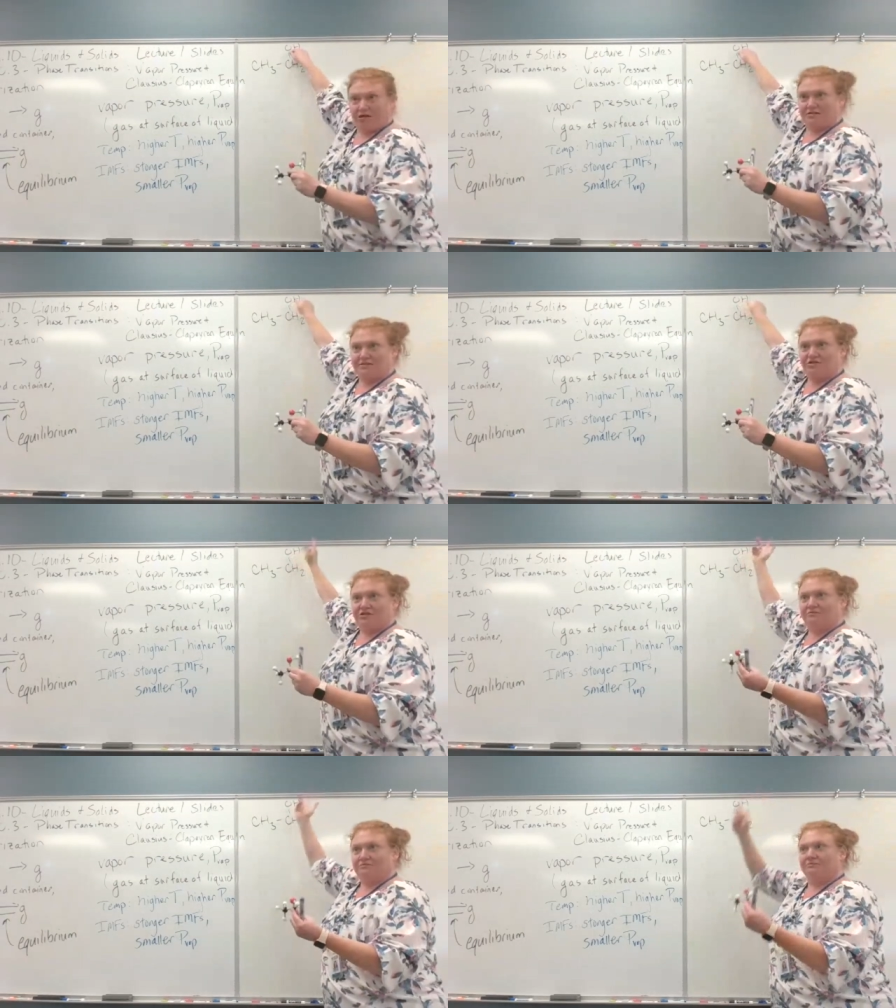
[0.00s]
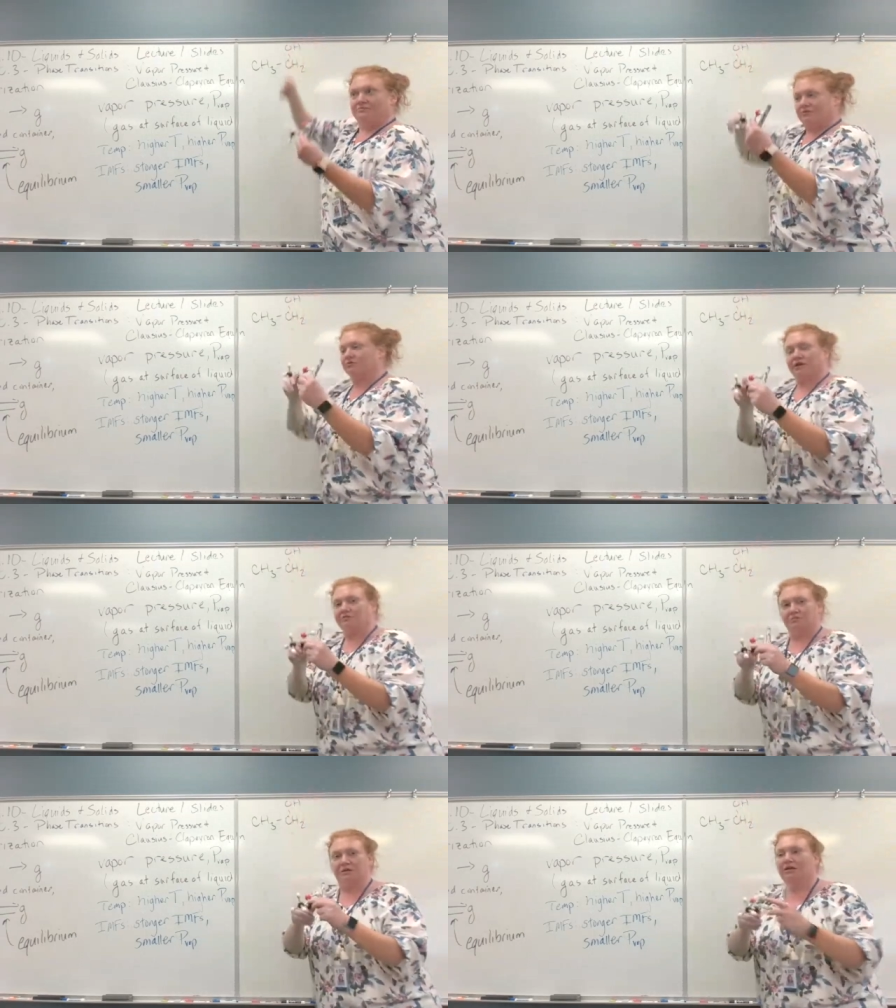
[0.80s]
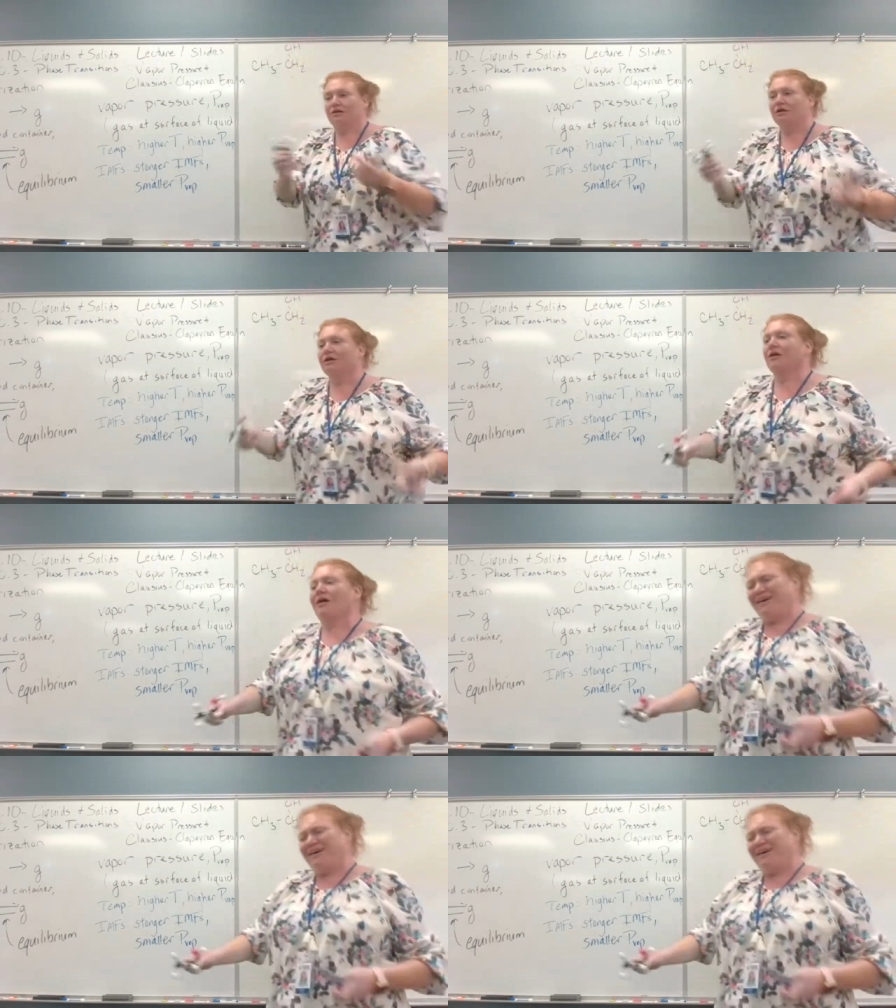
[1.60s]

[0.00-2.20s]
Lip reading: is bonded to an oxygen. Okay.